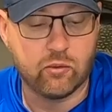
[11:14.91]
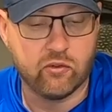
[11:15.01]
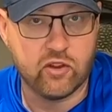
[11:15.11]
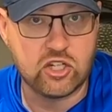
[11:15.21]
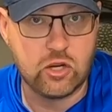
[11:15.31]
we're
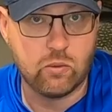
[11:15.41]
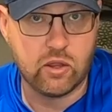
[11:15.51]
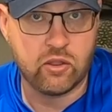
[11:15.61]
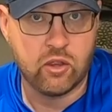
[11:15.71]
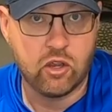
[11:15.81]
fishing
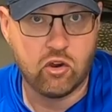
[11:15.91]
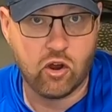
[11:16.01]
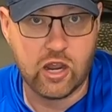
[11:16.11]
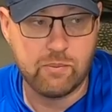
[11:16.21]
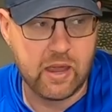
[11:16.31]
with
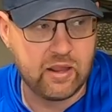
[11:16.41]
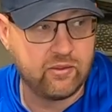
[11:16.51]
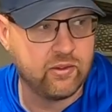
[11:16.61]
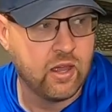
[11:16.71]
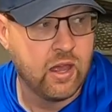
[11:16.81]

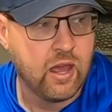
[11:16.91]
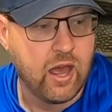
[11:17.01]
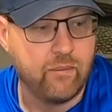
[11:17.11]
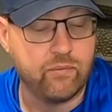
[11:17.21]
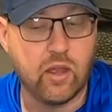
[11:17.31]
crankbaits.
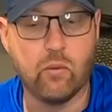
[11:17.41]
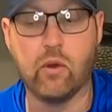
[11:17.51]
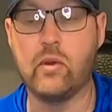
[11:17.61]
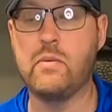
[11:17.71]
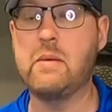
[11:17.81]
And
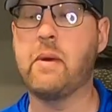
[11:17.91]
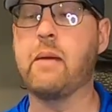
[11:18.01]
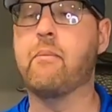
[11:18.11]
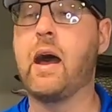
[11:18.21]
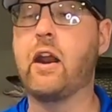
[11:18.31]
what we mean by
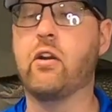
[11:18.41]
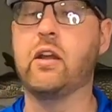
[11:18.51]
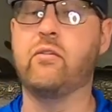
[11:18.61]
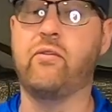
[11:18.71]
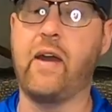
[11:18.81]

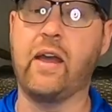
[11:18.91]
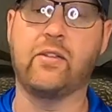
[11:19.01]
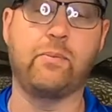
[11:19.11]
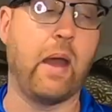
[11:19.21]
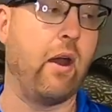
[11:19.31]
moderate and
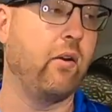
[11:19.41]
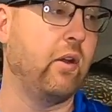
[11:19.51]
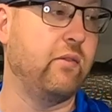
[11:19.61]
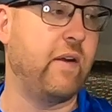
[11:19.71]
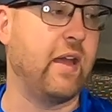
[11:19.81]
fast
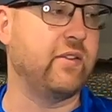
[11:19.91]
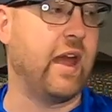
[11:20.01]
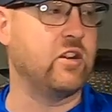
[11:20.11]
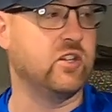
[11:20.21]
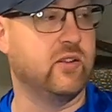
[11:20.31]

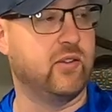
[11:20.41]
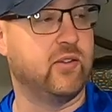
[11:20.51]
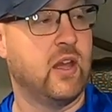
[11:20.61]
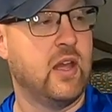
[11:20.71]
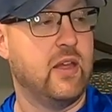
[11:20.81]
actions
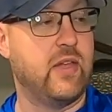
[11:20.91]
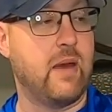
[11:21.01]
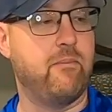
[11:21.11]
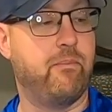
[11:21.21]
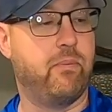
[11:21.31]
is
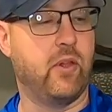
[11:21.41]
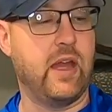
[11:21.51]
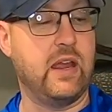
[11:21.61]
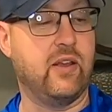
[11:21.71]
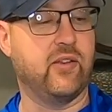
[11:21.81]
that
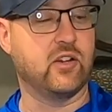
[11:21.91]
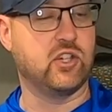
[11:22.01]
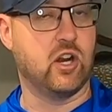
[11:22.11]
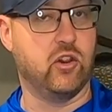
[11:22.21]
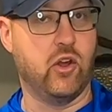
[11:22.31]
blank is
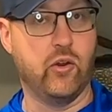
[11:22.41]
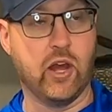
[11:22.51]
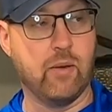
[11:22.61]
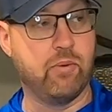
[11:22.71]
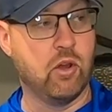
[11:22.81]
actually going to load
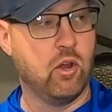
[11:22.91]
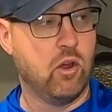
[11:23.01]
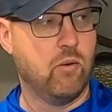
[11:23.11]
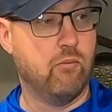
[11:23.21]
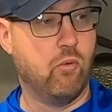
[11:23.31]
up
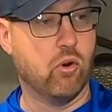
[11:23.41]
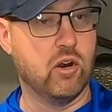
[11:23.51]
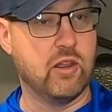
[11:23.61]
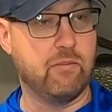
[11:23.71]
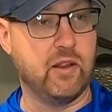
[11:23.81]
more
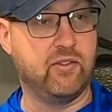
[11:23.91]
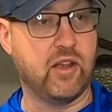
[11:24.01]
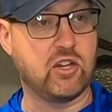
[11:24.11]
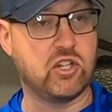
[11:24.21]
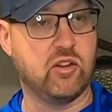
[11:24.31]
in the
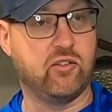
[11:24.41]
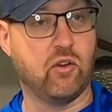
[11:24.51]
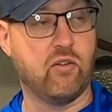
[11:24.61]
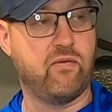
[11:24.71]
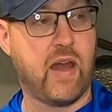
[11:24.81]
midsection.
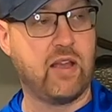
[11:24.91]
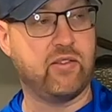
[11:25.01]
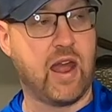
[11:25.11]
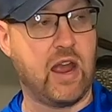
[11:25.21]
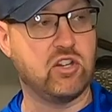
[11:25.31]
So a
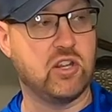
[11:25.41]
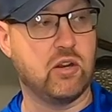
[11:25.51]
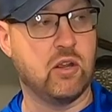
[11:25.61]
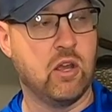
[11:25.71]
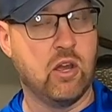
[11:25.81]
fast
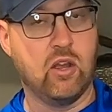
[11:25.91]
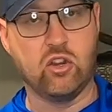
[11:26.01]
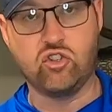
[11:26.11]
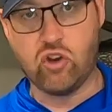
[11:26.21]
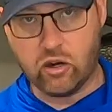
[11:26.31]
action
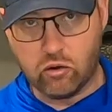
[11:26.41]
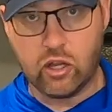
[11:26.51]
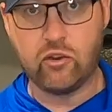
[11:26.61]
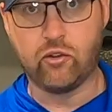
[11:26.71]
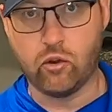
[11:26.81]
is
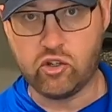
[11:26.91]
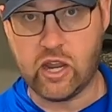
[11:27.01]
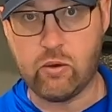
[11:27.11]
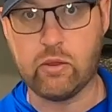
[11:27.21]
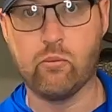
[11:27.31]
generally
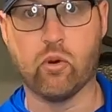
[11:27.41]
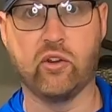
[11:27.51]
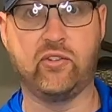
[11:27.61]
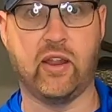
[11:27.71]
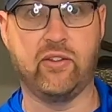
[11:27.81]
associated with more
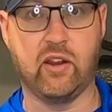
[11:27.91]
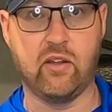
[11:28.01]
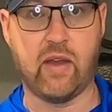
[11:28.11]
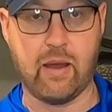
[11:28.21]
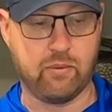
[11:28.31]

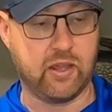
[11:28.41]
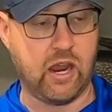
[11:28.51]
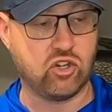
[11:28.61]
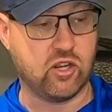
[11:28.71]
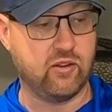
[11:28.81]
sensitive
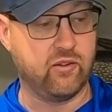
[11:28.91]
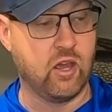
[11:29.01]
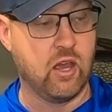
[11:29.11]
applications.